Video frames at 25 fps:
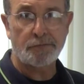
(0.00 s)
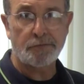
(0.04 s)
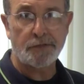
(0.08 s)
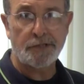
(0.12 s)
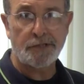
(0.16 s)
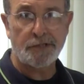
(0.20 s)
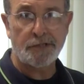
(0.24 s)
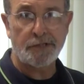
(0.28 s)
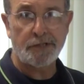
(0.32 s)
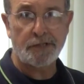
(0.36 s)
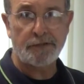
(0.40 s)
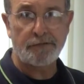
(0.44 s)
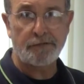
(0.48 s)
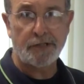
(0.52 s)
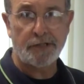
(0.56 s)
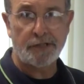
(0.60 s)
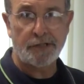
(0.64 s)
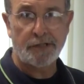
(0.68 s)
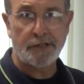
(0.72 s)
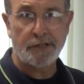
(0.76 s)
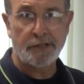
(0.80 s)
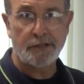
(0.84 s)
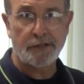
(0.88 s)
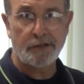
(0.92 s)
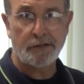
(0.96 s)
received at
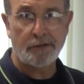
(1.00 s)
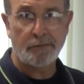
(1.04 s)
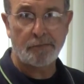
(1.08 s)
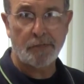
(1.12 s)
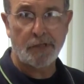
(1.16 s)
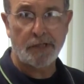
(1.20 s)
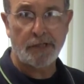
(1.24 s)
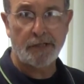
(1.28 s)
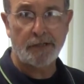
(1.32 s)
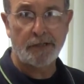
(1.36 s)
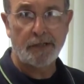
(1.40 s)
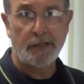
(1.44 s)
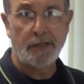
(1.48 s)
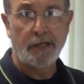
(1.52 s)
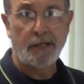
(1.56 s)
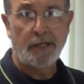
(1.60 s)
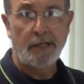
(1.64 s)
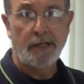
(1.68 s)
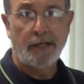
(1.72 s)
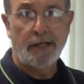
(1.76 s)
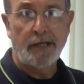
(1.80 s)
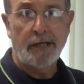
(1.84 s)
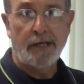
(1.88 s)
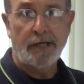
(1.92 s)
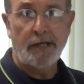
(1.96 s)
the end of the month,
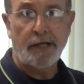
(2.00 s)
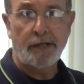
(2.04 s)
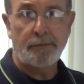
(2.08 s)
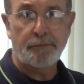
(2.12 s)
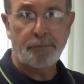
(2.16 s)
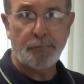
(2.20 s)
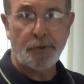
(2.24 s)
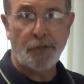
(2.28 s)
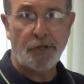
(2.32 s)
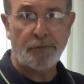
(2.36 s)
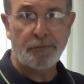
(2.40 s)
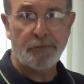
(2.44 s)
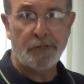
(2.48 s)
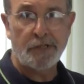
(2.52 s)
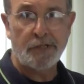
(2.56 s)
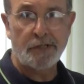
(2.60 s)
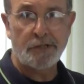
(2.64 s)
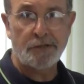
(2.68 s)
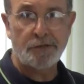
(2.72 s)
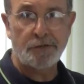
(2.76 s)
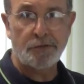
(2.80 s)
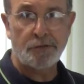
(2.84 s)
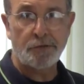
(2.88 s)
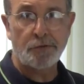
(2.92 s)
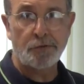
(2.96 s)
and payment
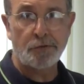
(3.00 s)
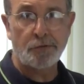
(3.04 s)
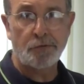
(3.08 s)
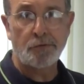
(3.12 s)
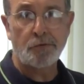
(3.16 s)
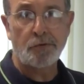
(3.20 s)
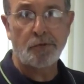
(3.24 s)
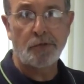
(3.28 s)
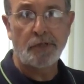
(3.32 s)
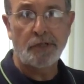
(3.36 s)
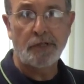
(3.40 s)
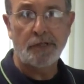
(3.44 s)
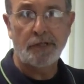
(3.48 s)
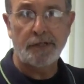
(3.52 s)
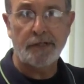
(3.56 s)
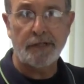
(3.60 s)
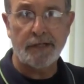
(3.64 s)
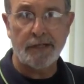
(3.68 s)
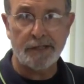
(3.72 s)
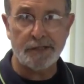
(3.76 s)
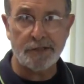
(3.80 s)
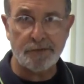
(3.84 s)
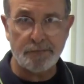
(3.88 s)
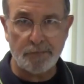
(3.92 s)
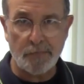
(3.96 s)
is due
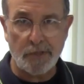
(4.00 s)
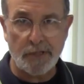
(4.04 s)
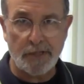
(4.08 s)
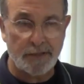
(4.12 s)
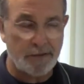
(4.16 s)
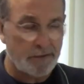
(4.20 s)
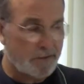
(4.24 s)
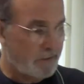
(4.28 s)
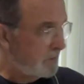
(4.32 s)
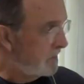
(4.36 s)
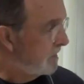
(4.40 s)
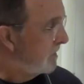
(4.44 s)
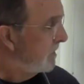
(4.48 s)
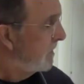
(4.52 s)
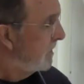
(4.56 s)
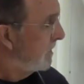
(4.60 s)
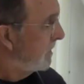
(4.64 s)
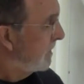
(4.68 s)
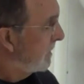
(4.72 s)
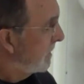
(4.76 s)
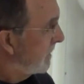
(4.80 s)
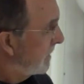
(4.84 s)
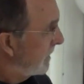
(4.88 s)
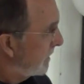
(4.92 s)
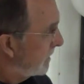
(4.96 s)
next month.
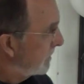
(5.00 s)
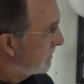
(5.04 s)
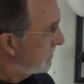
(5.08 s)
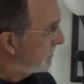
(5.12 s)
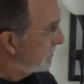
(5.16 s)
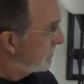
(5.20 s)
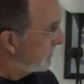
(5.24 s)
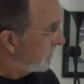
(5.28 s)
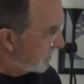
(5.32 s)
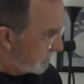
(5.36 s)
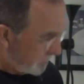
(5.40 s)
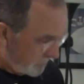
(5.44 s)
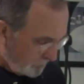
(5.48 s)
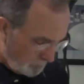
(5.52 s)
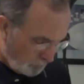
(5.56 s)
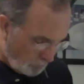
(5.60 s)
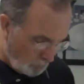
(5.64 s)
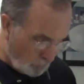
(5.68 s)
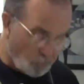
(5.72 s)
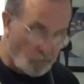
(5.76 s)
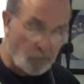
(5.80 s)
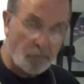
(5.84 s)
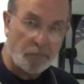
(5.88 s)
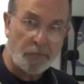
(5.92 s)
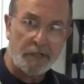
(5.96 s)
Under the
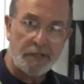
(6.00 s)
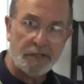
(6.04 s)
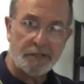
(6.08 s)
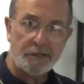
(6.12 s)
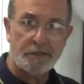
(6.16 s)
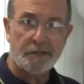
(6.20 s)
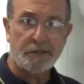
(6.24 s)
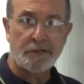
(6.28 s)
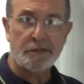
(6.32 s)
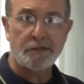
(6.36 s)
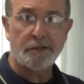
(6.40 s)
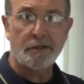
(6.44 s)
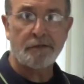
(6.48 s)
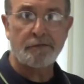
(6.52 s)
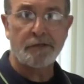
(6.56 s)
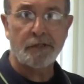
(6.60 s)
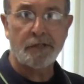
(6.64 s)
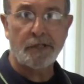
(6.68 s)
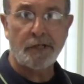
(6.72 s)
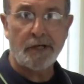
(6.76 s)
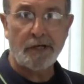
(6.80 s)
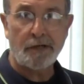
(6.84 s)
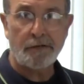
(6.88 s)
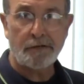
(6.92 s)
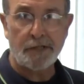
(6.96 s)
accrual basis of
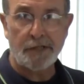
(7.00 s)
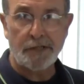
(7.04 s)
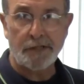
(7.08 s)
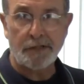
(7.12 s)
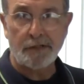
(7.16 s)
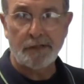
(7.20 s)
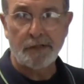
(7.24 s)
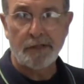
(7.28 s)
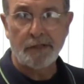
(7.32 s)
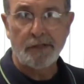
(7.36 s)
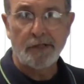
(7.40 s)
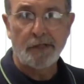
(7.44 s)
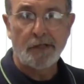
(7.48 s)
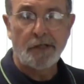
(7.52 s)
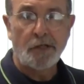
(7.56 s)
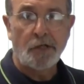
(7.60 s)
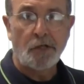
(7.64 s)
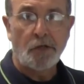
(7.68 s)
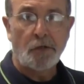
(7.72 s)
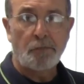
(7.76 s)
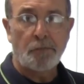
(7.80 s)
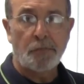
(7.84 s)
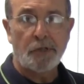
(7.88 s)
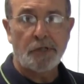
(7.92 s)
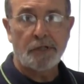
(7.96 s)
accounting,
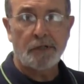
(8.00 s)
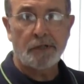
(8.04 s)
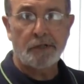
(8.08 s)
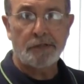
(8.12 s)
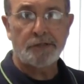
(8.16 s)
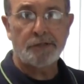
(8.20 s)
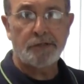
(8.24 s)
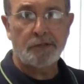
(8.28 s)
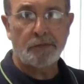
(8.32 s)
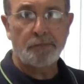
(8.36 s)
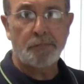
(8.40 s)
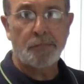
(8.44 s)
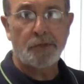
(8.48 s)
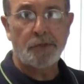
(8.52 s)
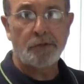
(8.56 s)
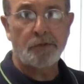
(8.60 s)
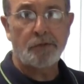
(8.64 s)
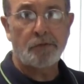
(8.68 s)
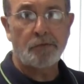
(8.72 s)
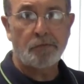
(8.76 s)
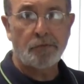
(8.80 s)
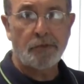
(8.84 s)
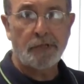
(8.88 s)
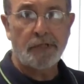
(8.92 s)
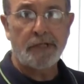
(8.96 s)
because the
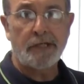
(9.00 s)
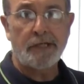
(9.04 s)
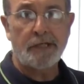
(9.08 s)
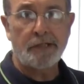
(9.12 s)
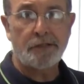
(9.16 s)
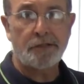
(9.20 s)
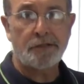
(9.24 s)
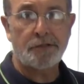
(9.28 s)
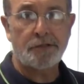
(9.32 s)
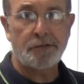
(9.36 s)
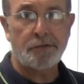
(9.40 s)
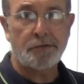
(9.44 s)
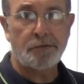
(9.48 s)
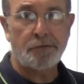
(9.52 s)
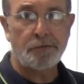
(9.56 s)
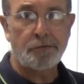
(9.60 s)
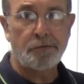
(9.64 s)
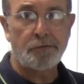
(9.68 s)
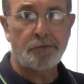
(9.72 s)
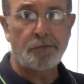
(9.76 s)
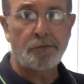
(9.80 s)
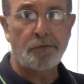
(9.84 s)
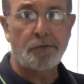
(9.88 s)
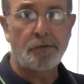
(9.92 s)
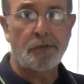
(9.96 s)
bill relates
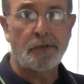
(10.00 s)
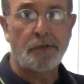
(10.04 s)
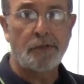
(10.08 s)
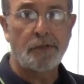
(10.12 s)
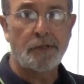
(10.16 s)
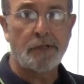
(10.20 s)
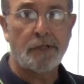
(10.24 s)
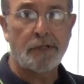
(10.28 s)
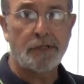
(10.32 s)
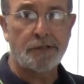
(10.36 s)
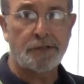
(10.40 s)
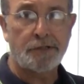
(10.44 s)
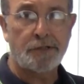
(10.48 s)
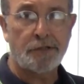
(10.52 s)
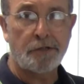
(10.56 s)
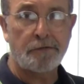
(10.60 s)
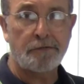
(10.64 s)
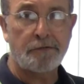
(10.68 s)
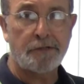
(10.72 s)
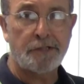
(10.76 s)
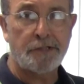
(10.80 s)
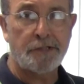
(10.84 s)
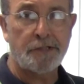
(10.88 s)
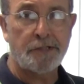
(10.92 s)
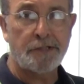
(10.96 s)
to
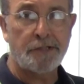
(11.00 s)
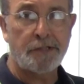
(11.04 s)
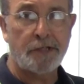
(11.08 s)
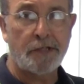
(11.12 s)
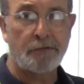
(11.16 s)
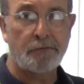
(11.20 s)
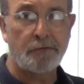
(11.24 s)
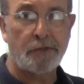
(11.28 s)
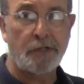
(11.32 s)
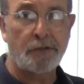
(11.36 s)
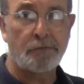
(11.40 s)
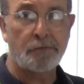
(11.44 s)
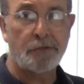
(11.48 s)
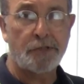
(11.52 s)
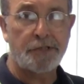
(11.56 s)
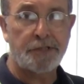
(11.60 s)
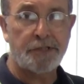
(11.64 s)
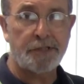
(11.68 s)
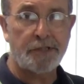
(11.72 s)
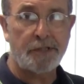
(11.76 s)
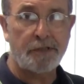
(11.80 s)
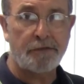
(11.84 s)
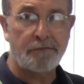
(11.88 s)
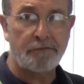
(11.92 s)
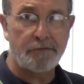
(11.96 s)
services that we
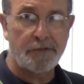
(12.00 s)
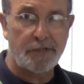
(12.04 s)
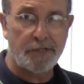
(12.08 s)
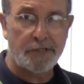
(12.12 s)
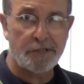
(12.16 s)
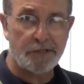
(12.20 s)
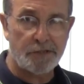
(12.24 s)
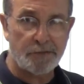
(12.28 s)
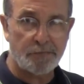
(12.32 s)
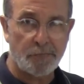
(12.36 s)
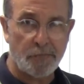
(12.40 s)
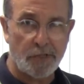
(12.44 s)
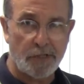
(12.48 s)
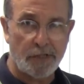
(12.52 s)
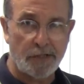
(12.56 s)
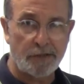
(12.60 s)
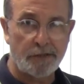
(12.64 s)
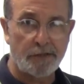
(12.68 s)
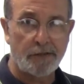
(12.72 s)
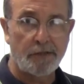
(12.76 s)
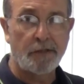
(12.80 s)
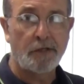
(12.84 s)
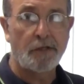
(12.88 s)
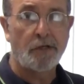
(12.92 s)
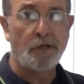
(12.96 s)
received this month,
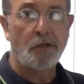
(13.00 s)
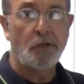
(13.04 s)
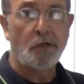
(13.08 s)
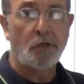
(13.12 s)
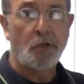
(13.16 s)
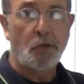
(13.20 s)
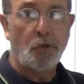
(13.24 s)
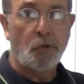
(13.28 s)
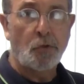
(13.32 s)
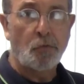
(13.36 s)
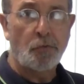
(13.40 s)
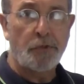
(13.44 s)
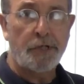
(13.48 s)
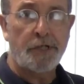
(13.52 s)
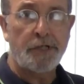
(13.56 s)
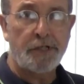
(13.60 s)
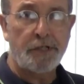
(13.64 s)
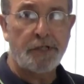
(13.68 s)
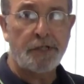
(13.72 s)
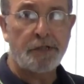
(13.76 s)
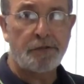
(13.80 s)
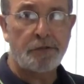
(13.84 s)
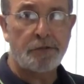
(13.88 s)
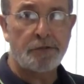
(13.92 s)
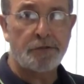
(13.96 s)
we
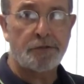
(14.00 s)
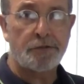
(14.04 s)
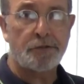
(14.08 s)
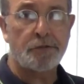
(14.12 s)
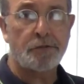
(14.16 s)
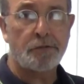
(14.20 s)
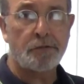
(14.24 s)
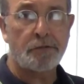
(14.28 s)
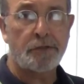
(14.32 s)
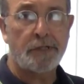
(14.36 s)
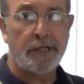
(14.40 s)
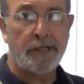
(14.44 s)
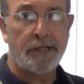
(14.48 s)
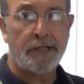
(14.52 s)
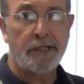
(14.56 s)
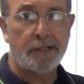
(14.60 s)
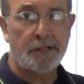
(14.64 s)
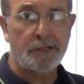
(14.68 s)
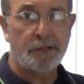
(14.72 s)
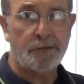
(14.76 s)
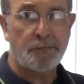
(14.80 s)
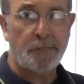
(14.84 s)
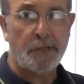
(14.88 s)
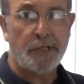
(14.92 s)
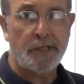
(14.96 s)
need to show that
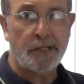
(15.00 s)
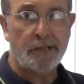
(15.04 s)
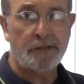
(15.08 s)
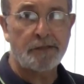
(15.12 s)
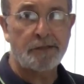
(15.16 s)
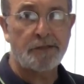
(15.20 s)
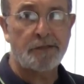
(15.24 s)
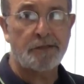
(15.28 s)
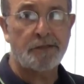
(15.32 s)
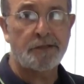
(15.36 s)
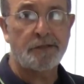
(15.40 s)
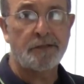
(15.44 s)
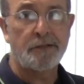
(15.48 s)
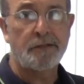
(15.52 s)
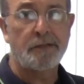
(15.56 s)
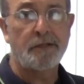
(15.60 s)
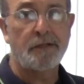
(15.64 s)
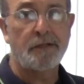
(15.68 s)
expense.